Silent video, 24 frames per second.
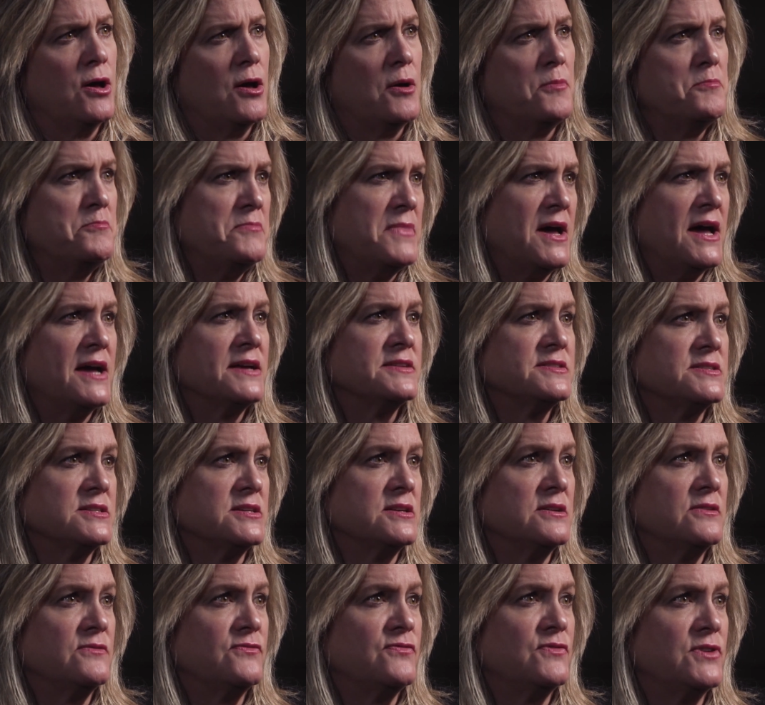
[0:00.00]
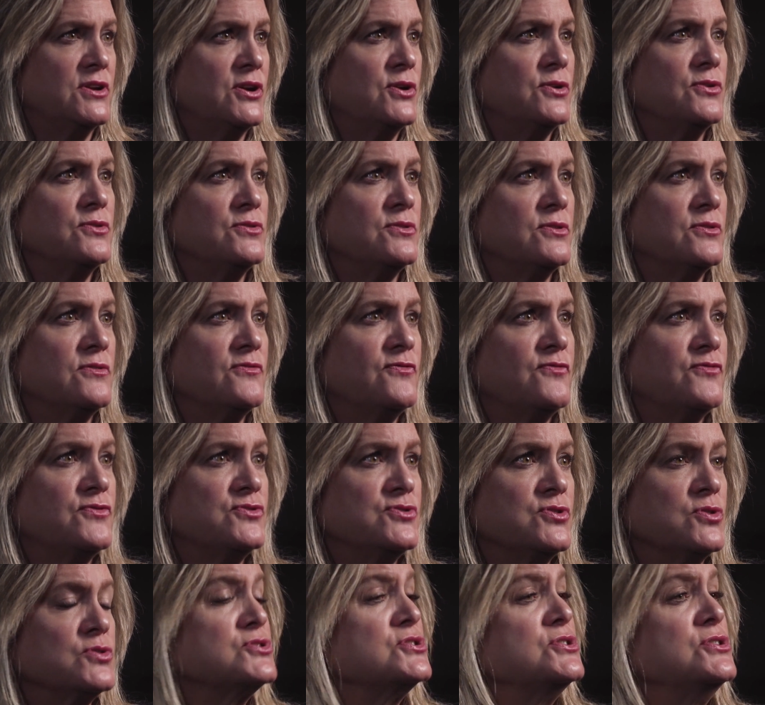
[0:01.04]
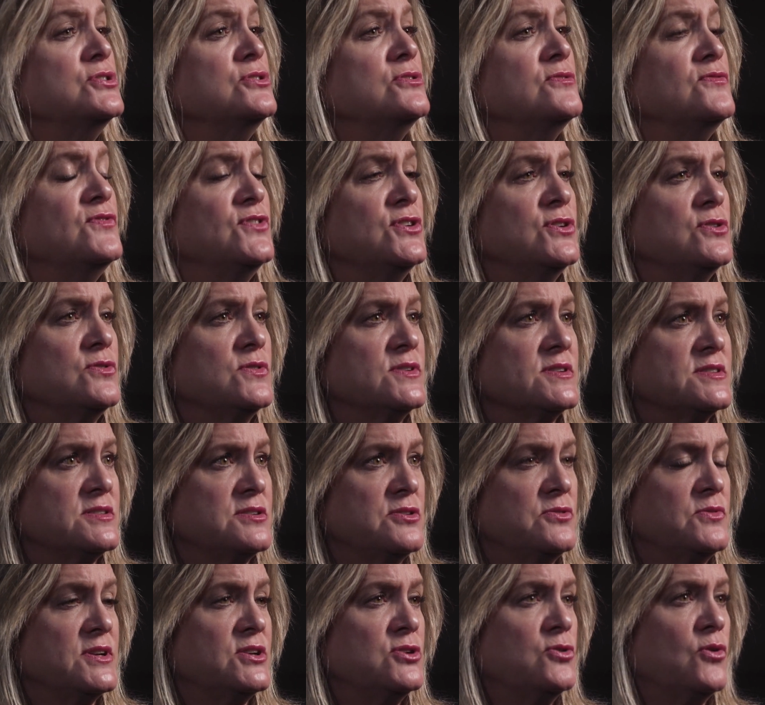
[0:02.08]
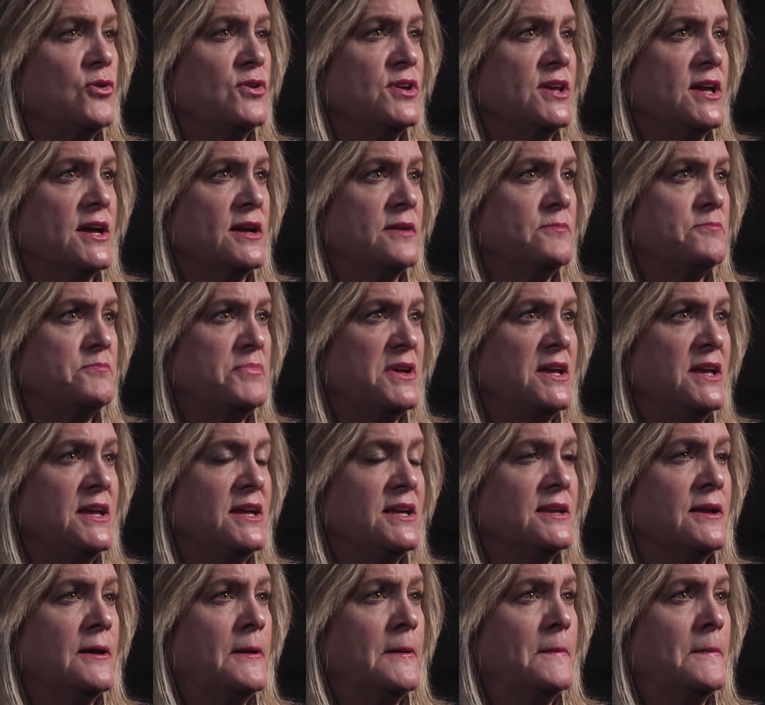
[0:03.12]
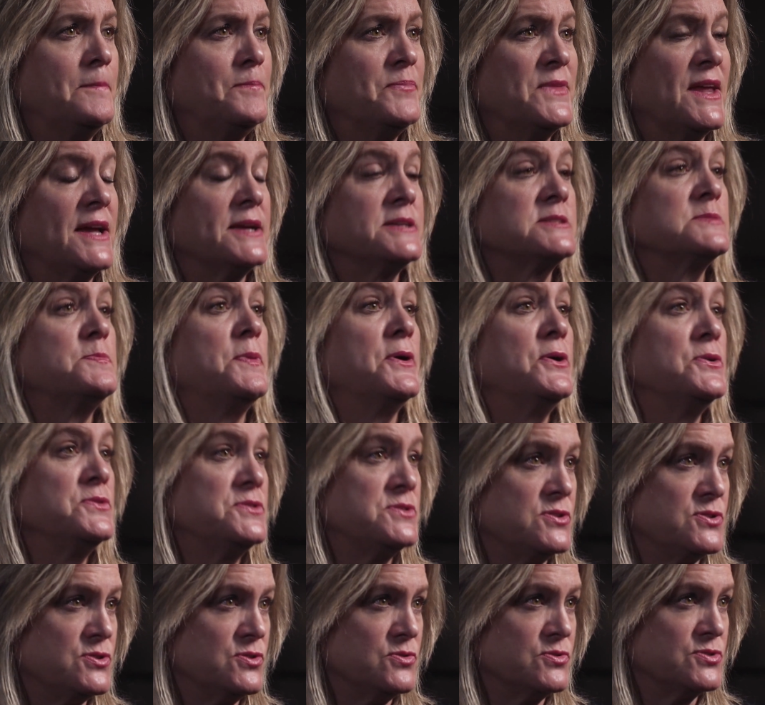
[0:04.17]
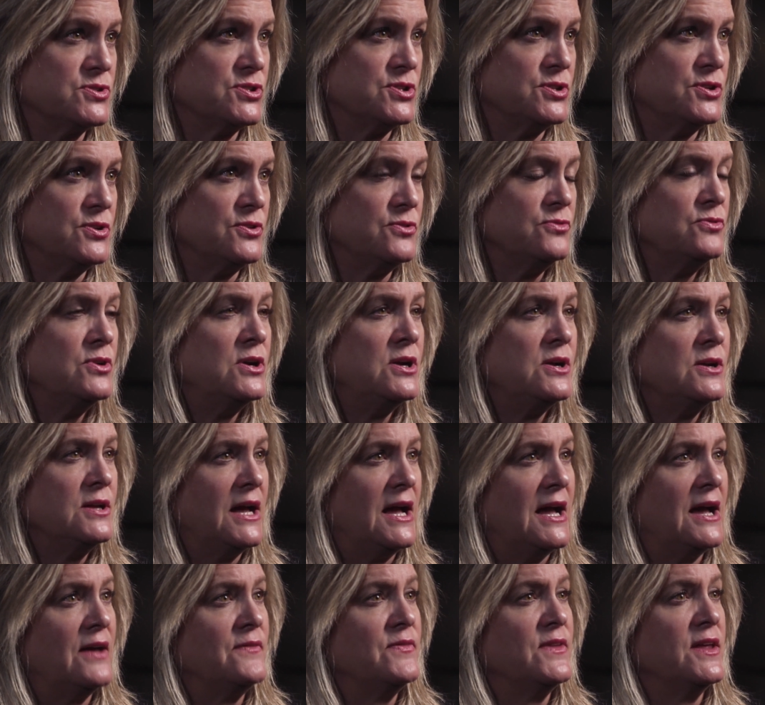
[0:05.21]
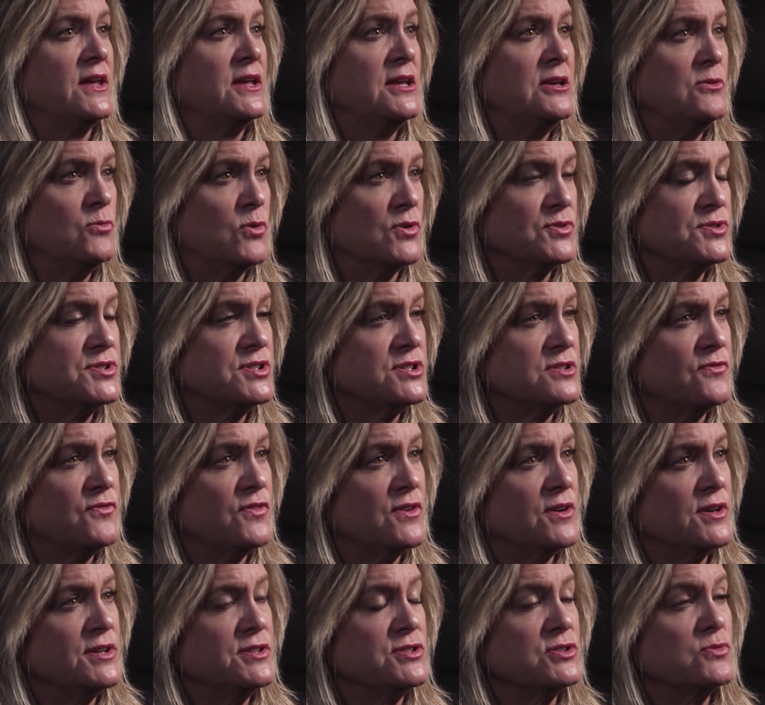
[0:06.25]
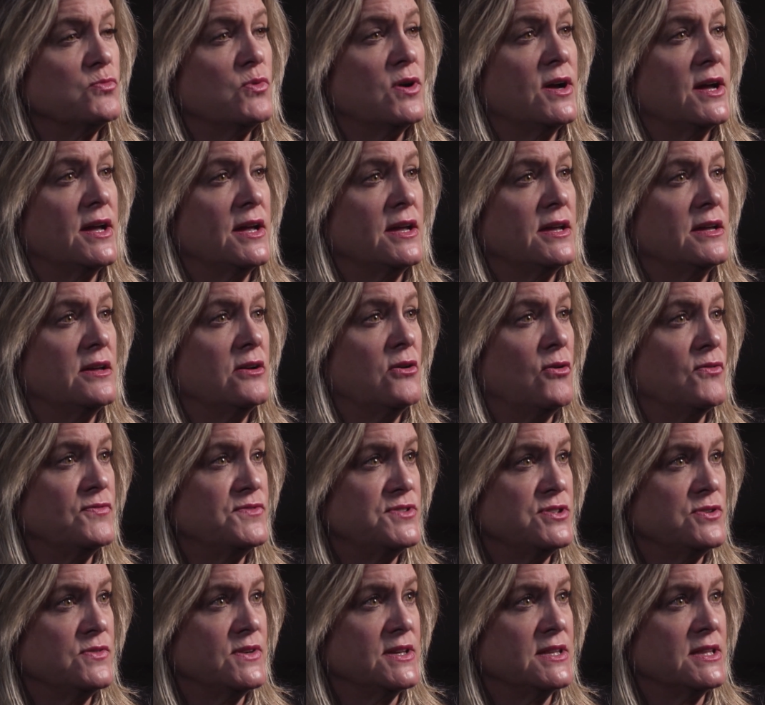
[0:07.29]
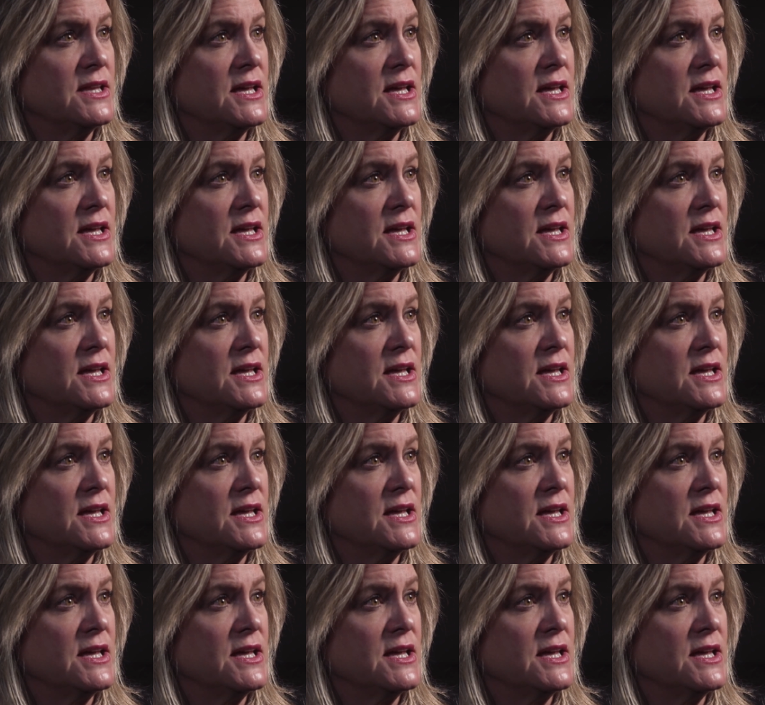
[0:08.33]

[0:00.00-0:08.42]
a massive load of Doctor Who viewers who had not yet been exposed to Doctor Who, and that he wanted to find a way of doing